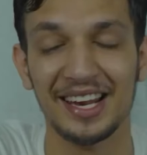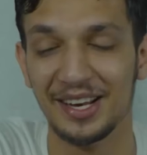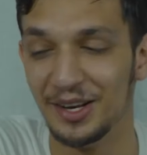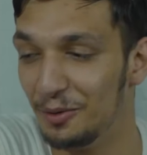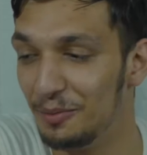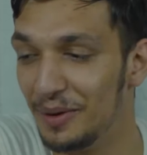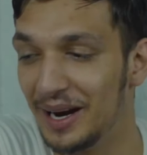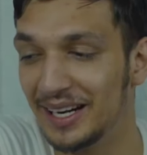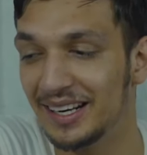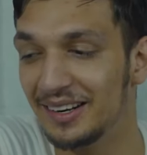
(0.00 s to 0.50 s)
No
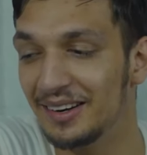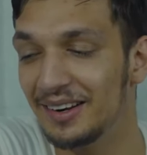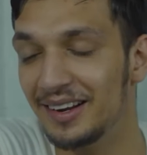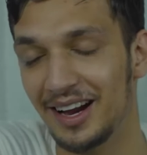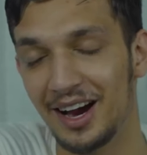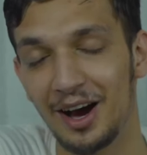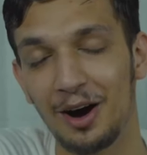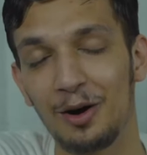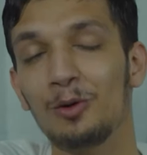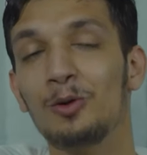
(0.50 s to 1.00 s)
matter
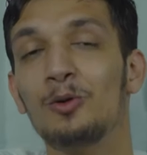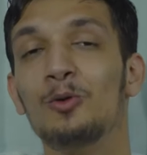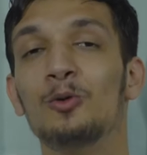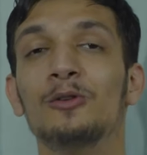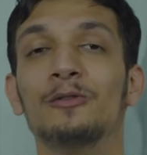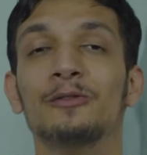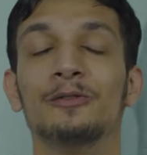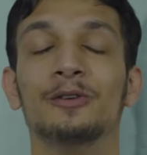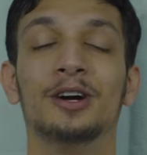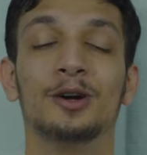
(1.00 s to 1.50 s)
how
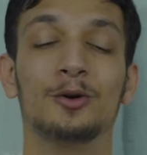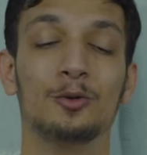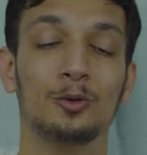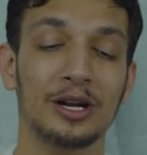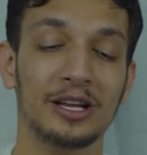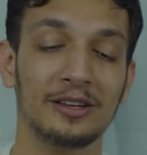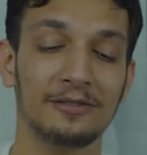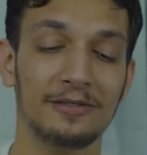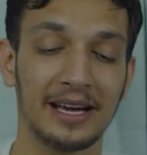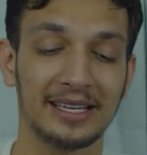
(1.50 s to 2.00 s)

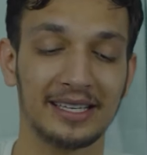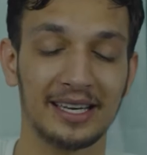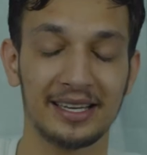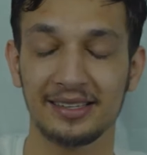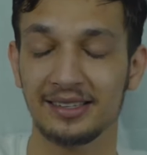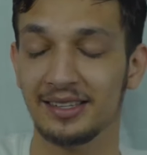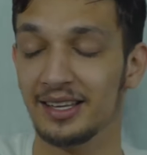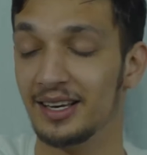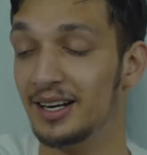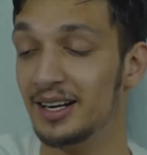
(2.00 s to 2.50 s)
coolness
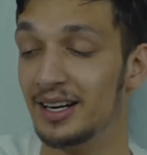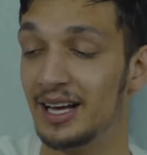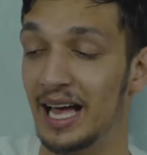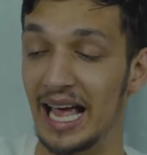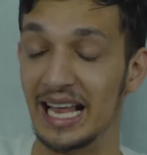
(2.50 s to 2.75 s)
factors the